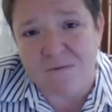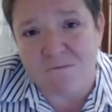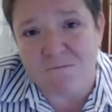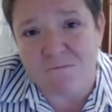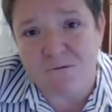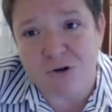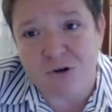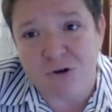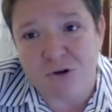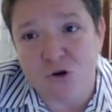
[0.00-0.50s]

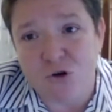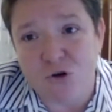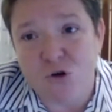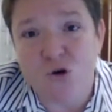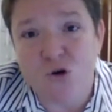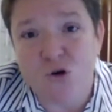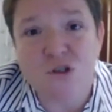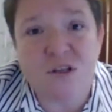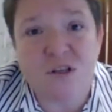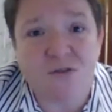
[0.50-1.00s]
For
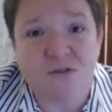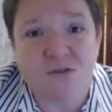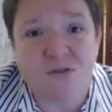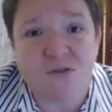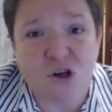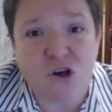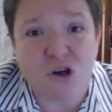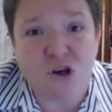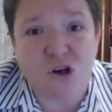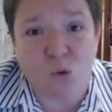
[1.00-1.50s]
those of you
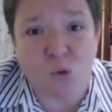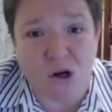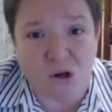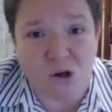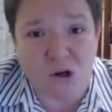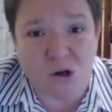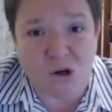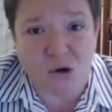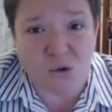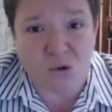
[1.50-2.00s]
who are
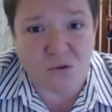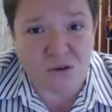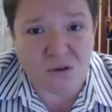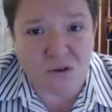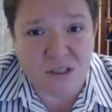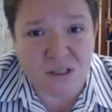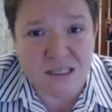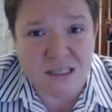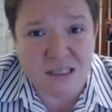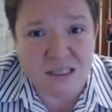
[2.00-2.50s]
working over
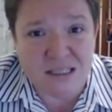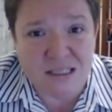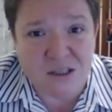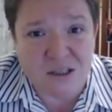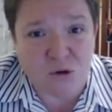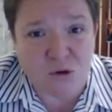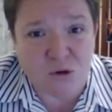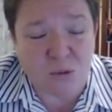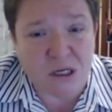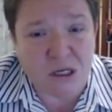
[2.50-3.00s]
the
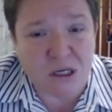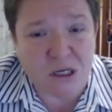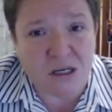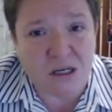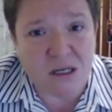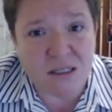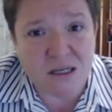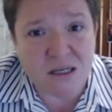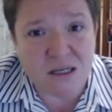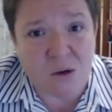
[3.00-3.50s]
Easter
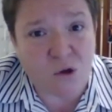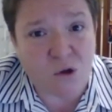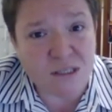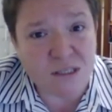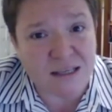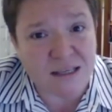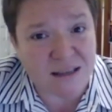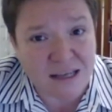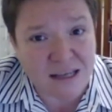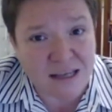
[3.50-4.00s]
period, I want
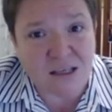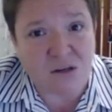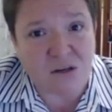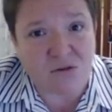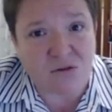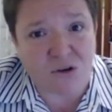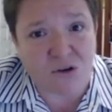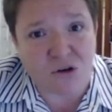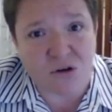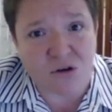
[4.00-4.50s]
to thank you
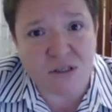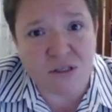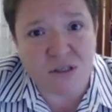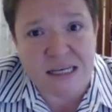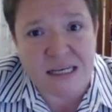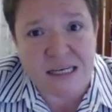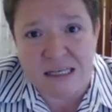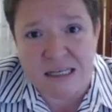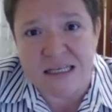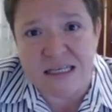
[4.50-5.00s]
for
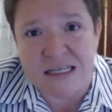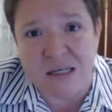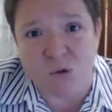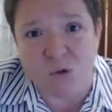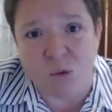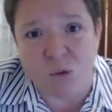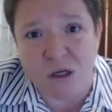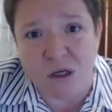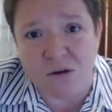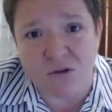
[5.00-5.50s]
taking
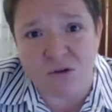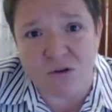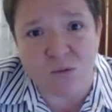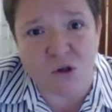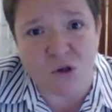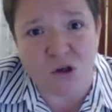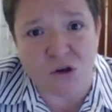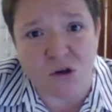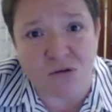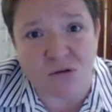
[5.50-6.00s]
time away
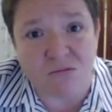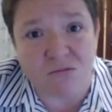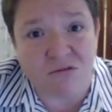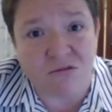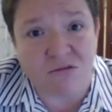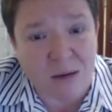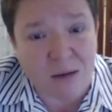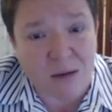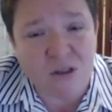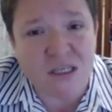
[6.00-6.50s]
from your
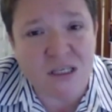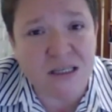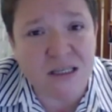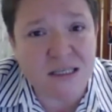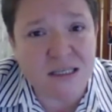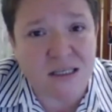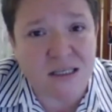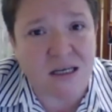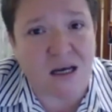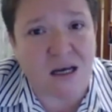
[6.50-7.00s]

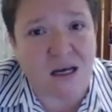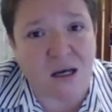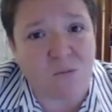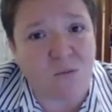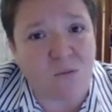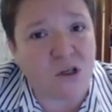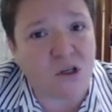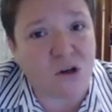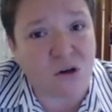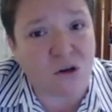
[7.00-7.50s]
families
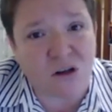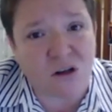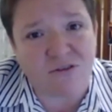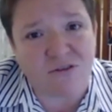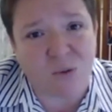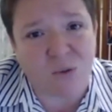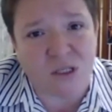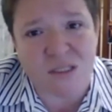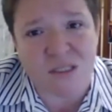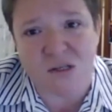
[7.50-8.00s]
and your
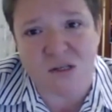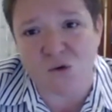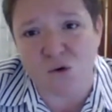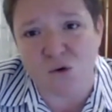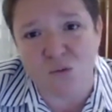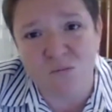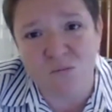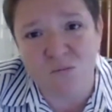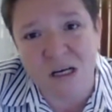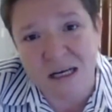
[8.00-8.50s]
loved ones at
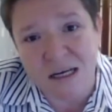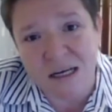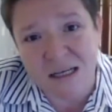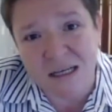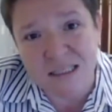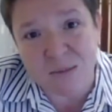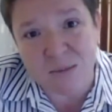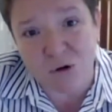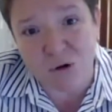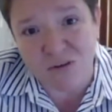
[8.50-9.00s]
home
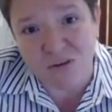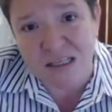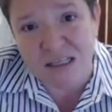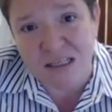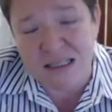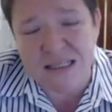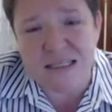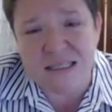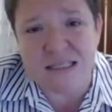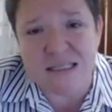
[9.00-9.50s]
to provide
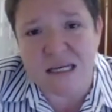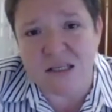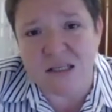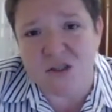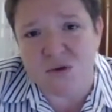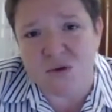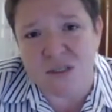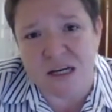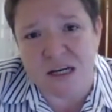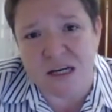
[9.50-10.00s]
these essential
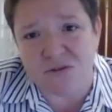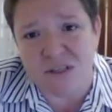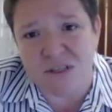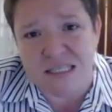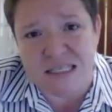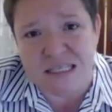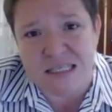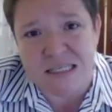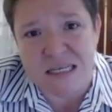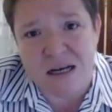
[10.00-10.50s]

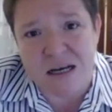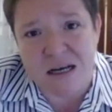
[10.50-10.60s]
services.